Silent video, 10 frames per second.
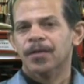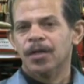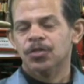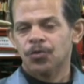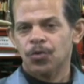
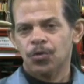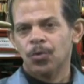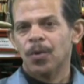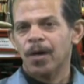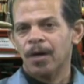things of who
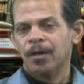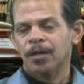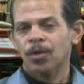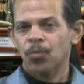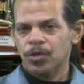you are
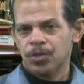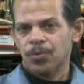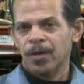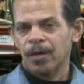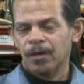and what
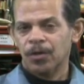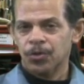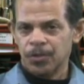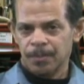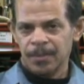you are and all
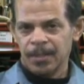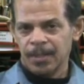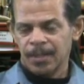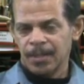you can be.